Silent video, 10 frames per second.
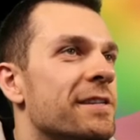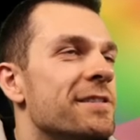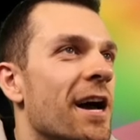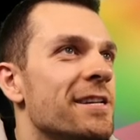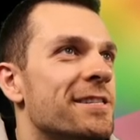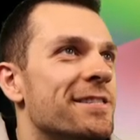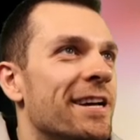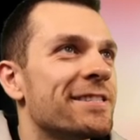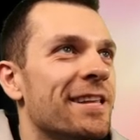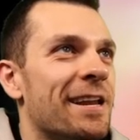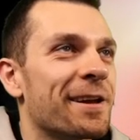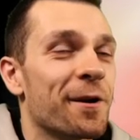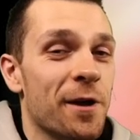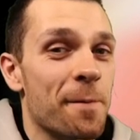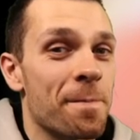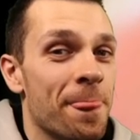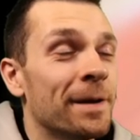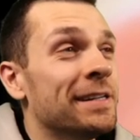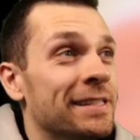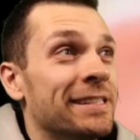Nice. Nice landing. Okay.
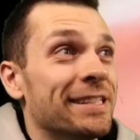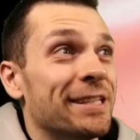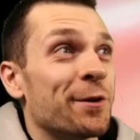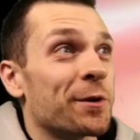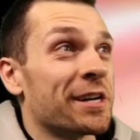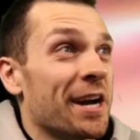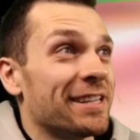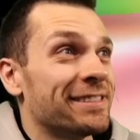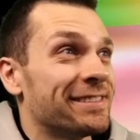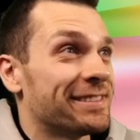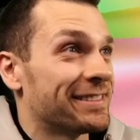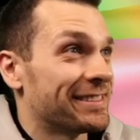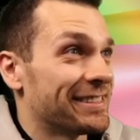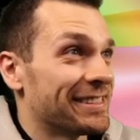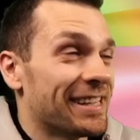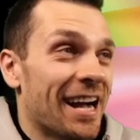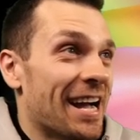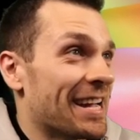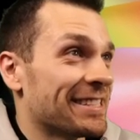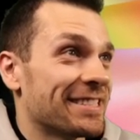We're good.
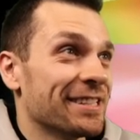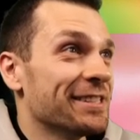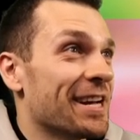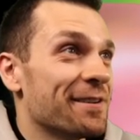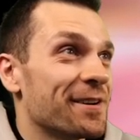I still have a